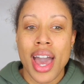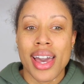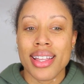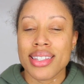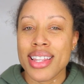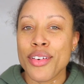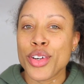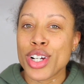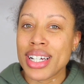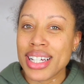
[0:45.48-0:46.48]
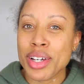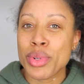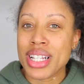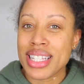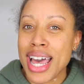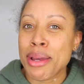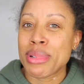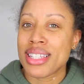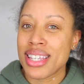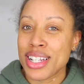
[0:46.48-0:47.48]
It's never good when it's time
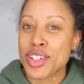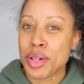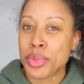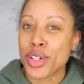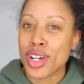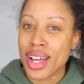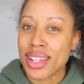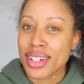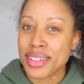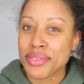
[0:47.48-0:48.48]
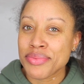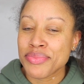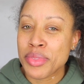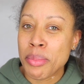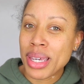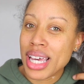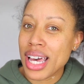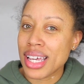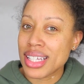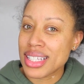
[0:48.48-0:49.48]
to touch up your color
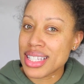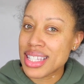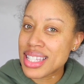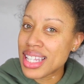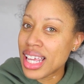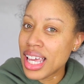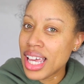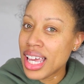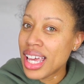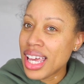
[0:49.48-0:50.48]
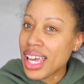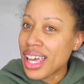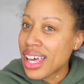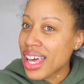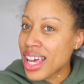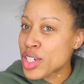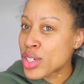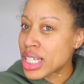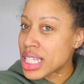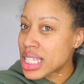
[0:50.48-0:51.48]
because, as you
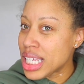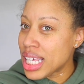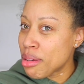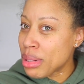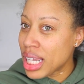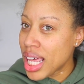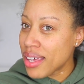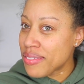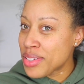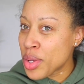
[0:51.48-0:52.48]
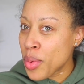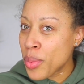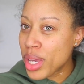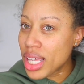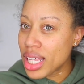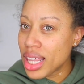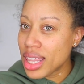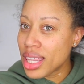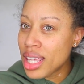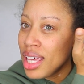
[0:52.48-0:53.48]
can see, I'm left with
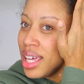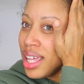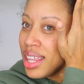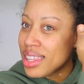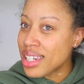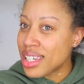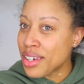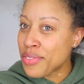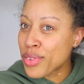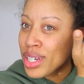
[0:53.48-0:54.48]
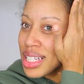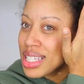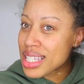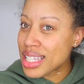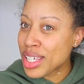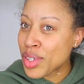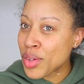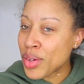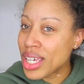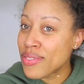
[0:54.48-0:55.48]
the difference
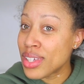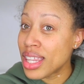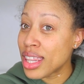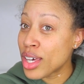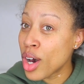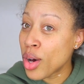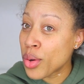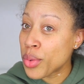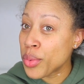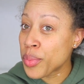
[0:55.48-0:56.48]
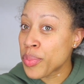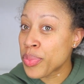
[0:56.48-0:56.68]
still, even though